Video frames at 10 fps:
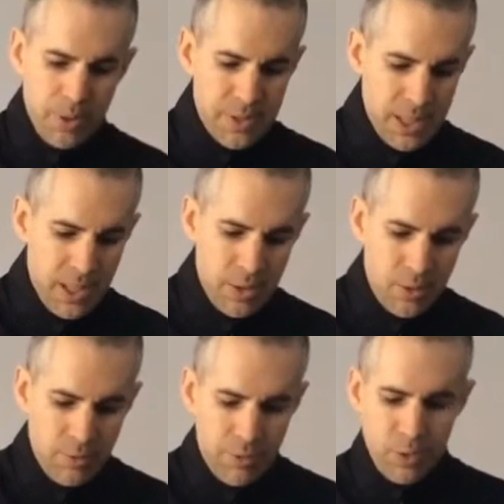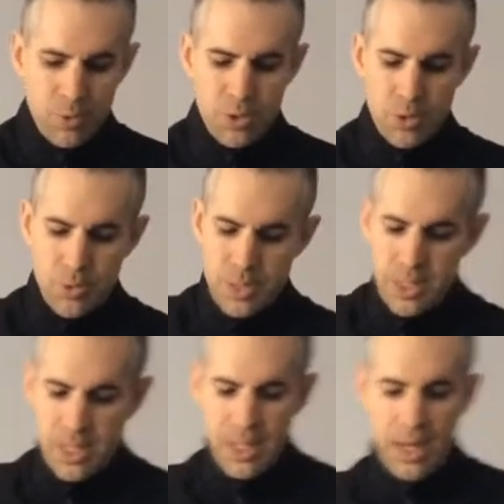have said in their reviews, you
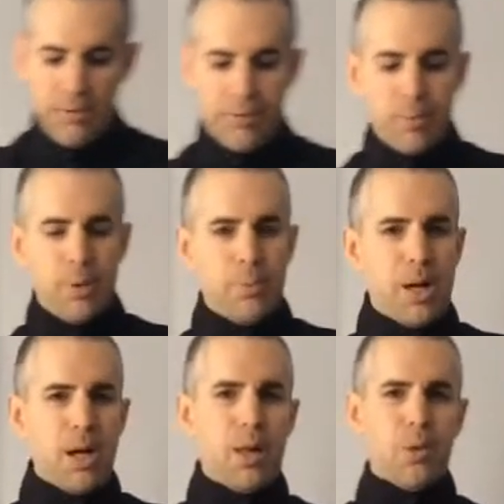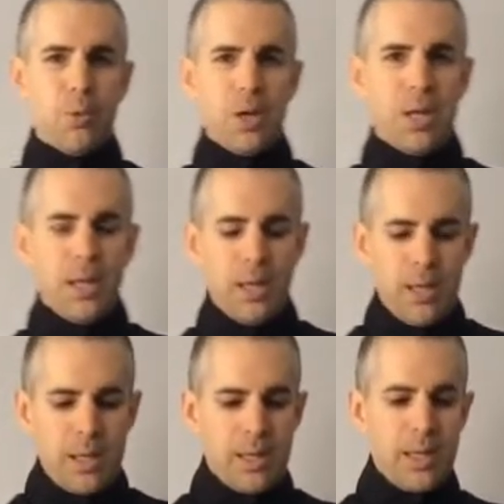see that from a mile away,
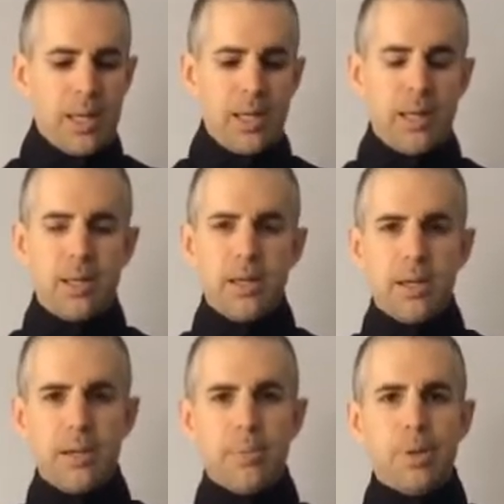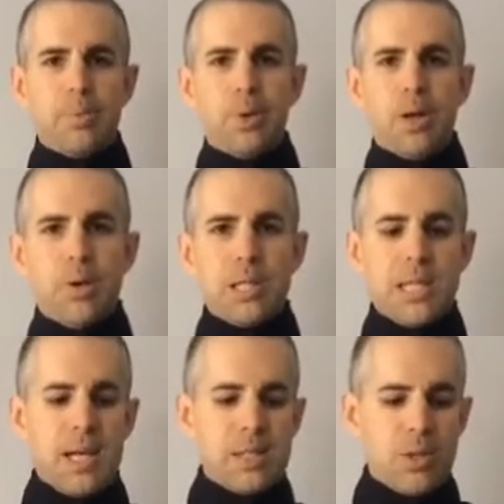and people always
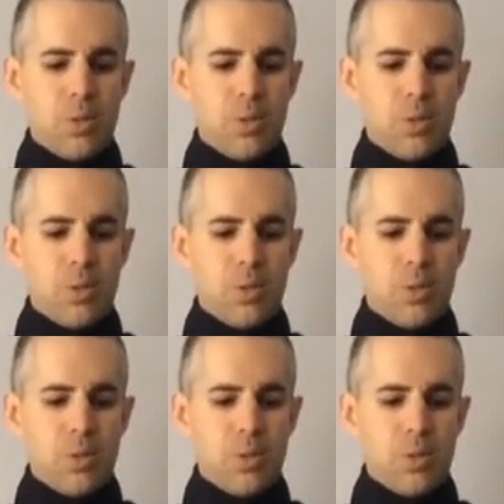ask